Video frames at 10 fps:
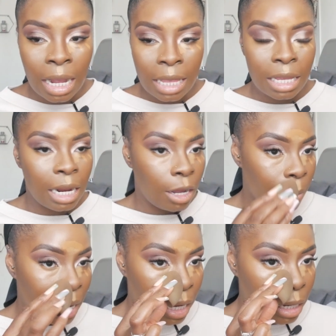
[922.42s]
And then I go
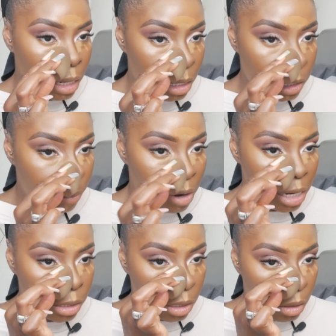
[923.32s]
back in and I just
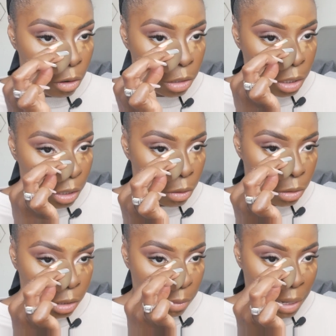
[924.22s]
press along the
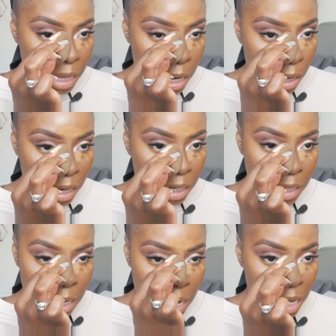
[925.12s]
nose to make that line
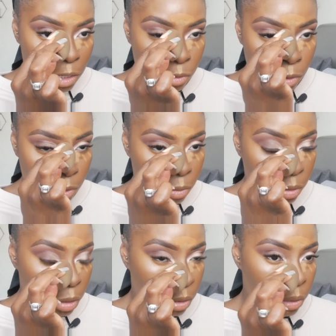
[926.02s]
as natural
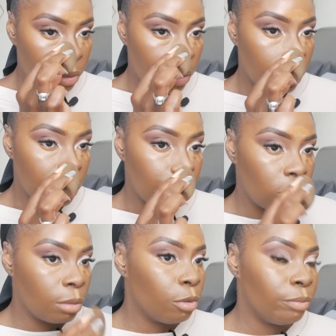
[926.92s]
as
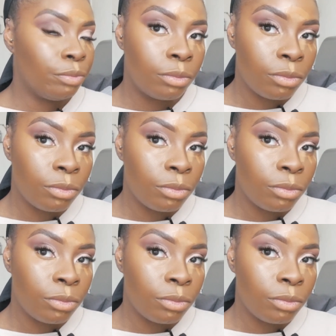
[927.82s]
possible.